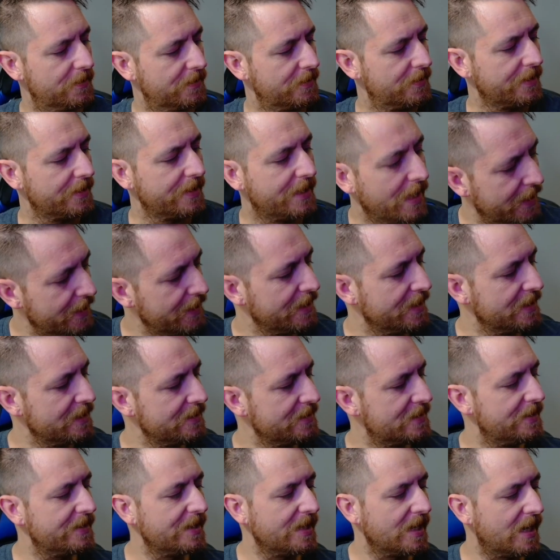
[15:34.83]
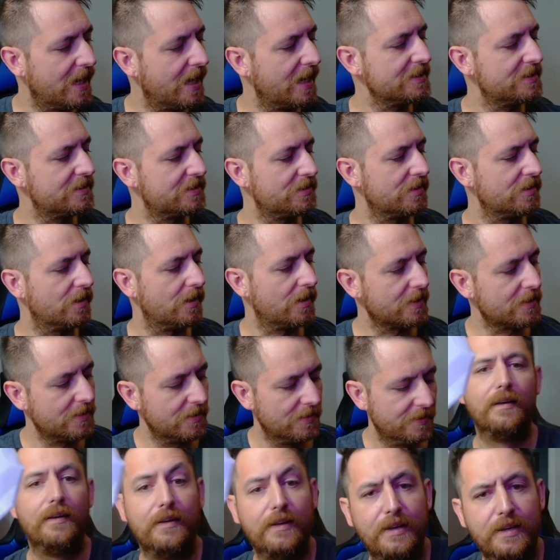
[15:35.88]
Getting into the iStock,
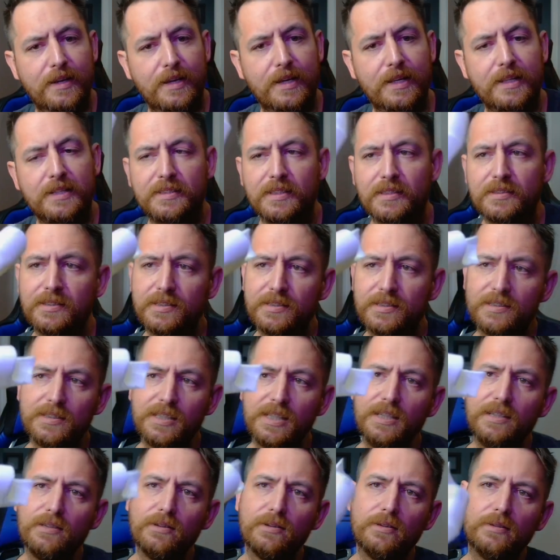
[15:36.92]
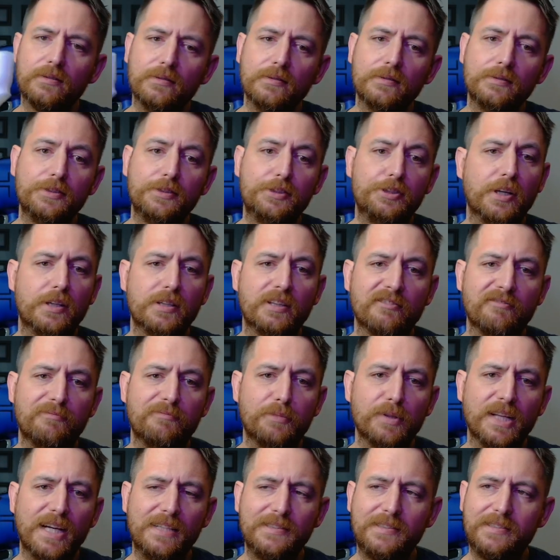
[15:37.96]
it is a single chunk of
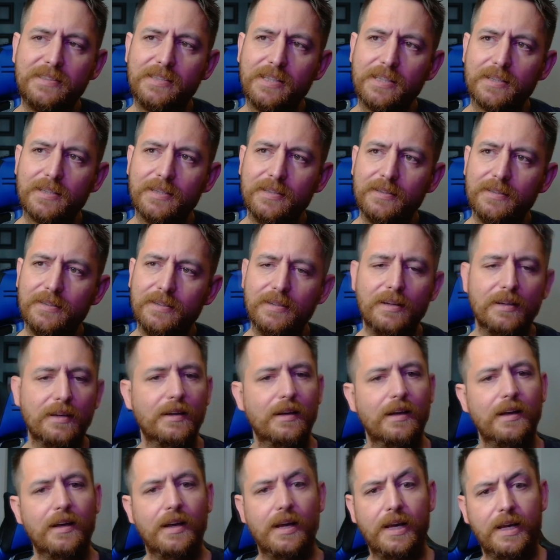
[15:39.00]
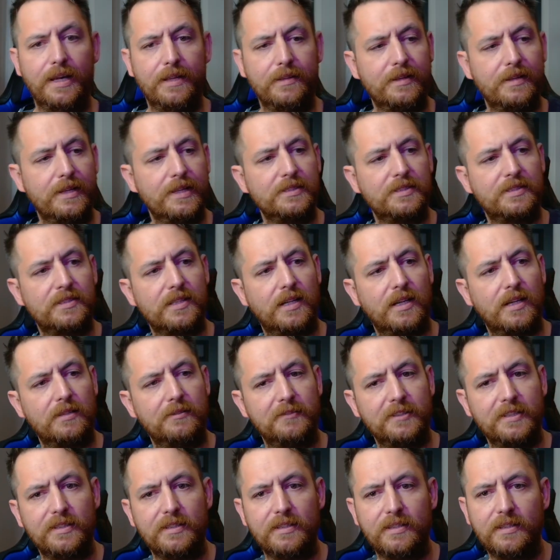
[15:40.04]
plastic, and inside of
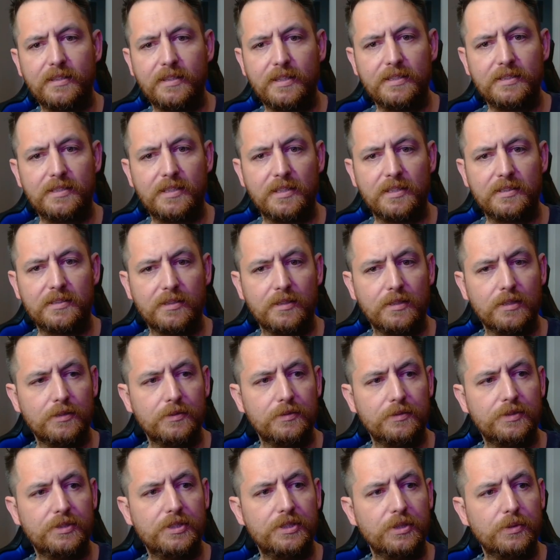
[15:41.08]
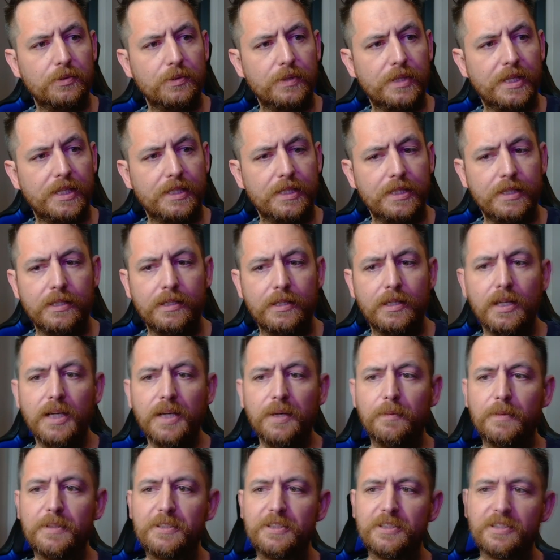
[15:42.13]
it is this little doohickey,
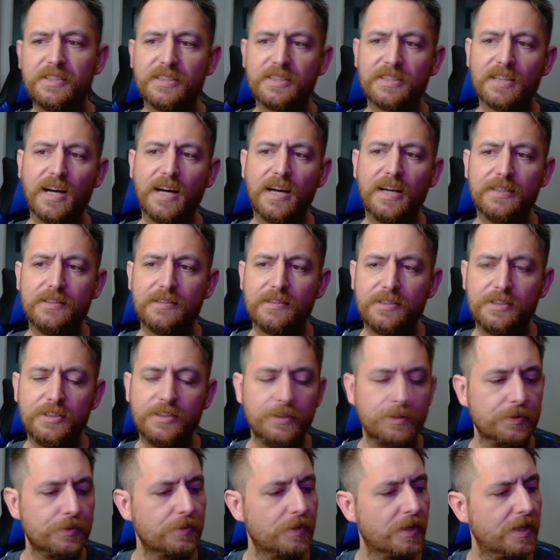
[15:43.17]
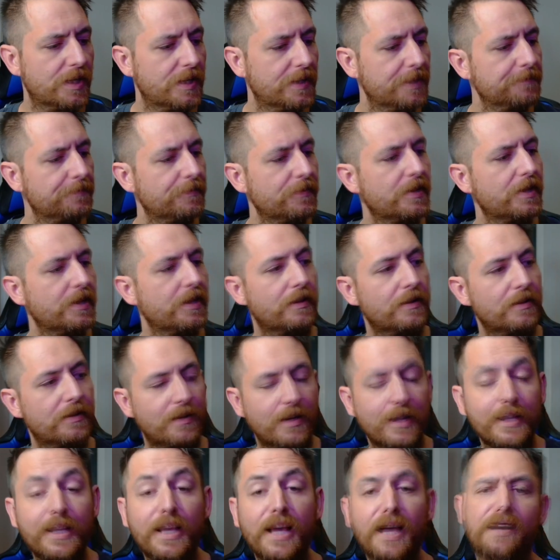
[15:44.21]
which is designed to,
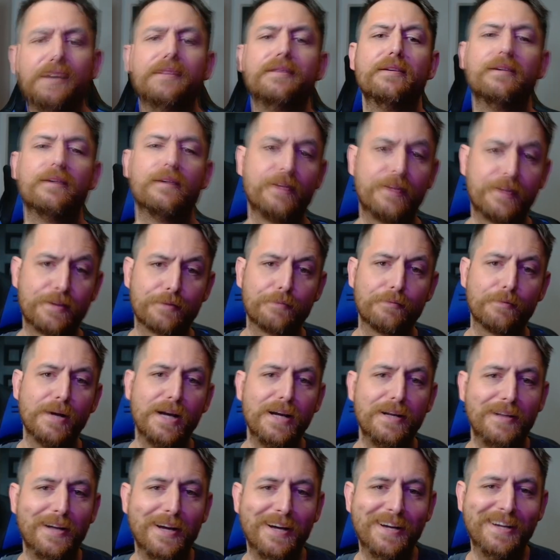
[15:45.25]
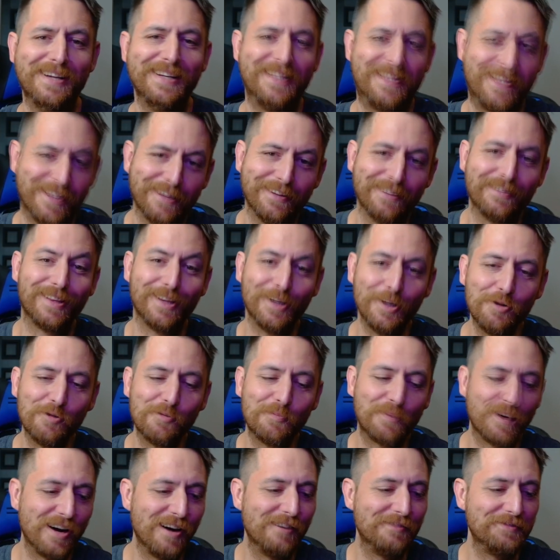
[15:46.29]
again, thread the
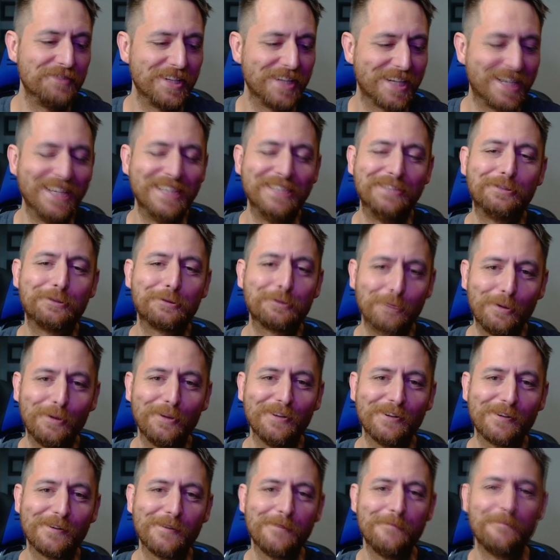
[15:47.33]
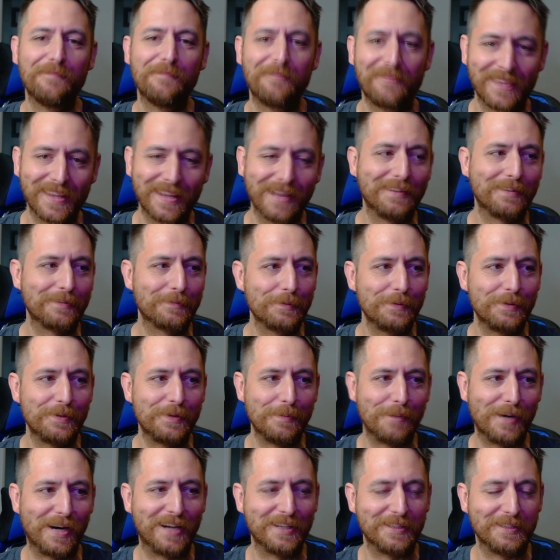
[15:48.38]
loop of the controller through the
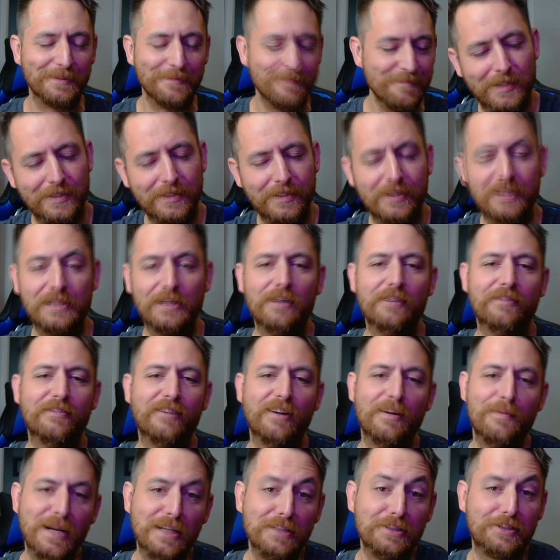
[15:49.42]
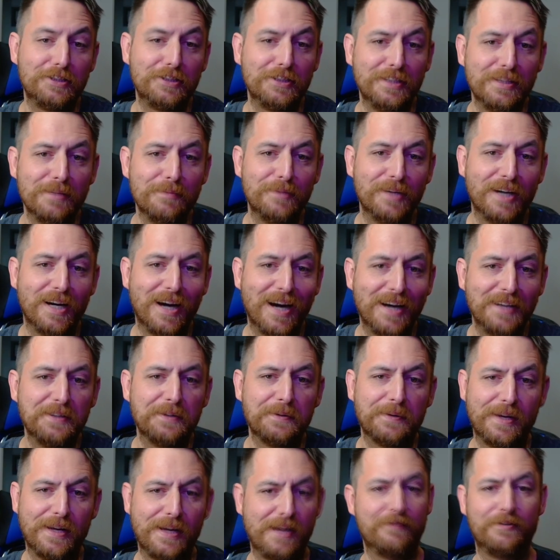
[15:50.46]
bottom. Don't know if I mentioned it, but I
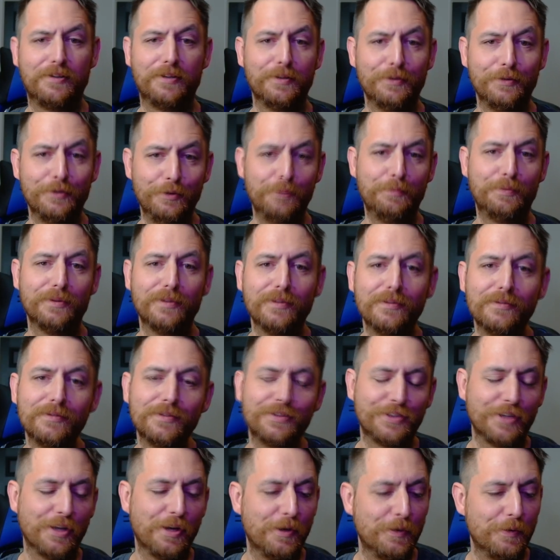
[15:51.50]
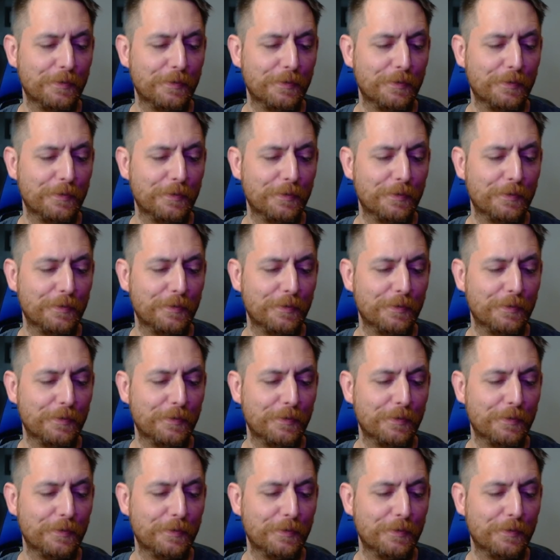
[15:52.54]
don't have a loop, so